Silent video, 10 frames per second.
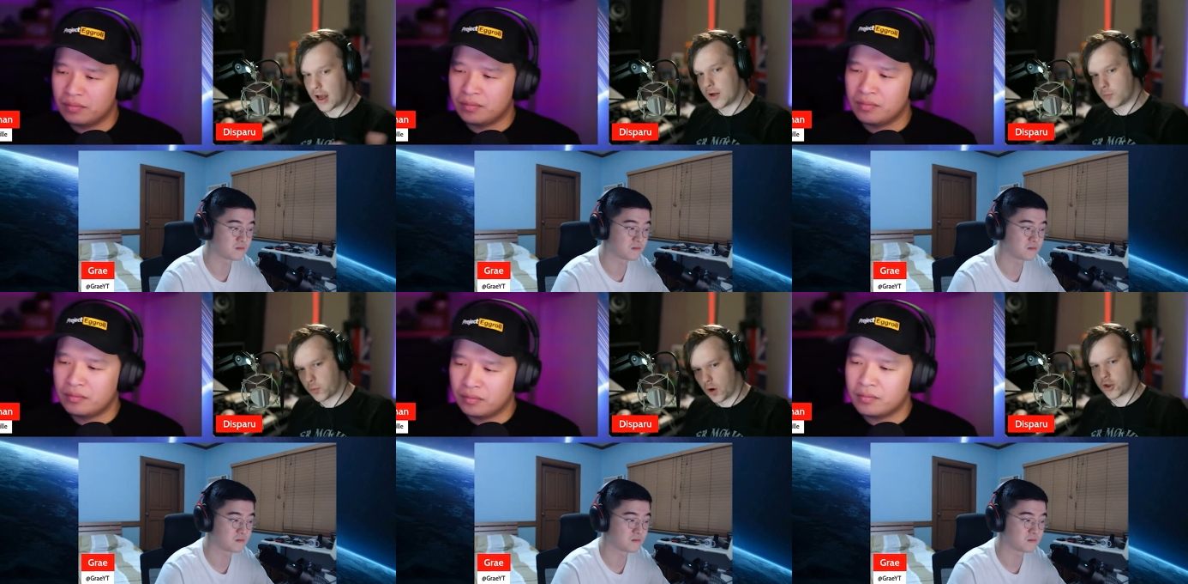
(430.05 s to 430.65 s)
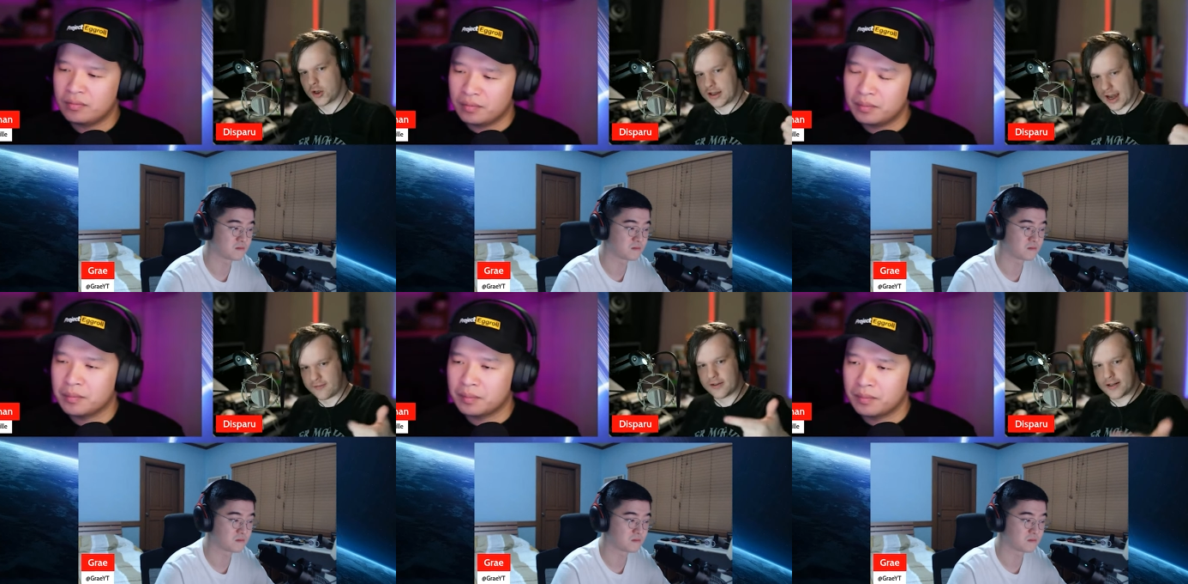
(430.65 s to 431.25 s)
Speaker 1: I was watching
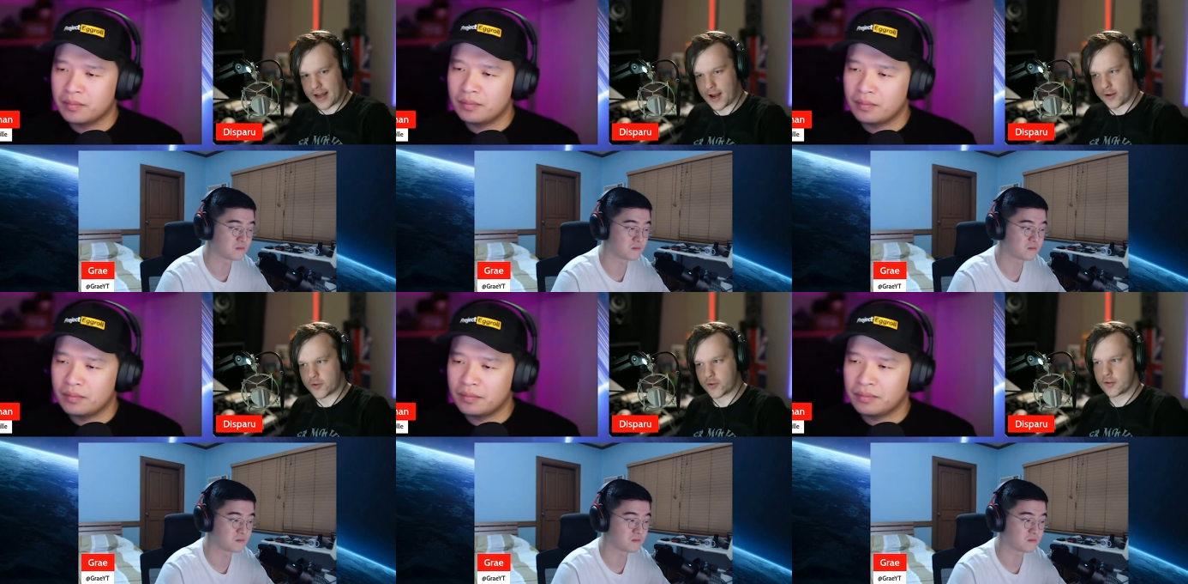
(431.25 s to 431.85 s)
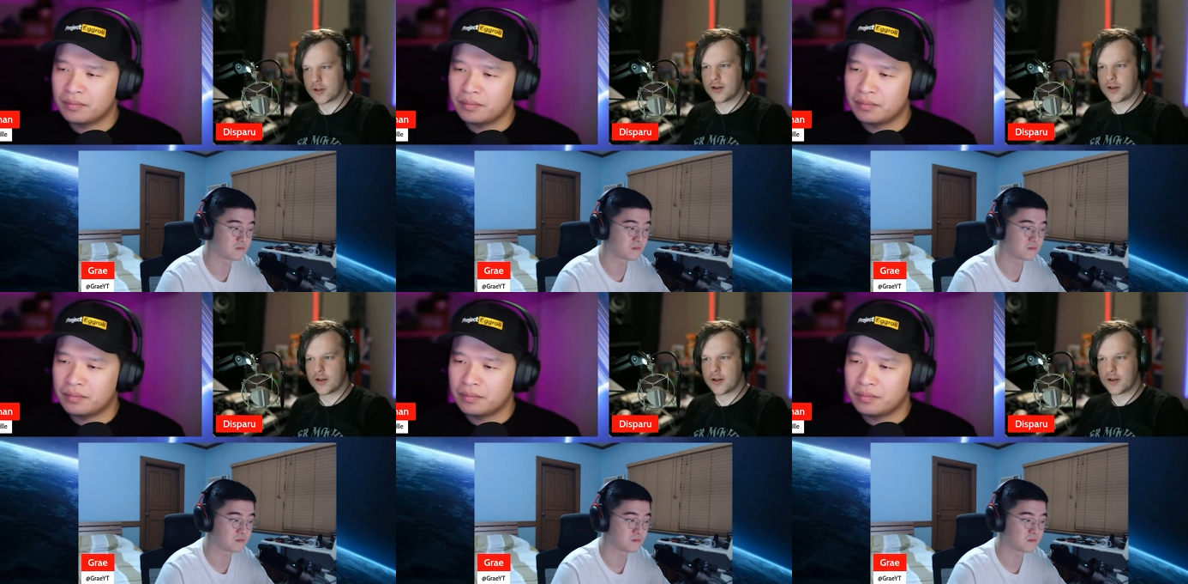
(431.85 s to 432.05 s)
Gary and Az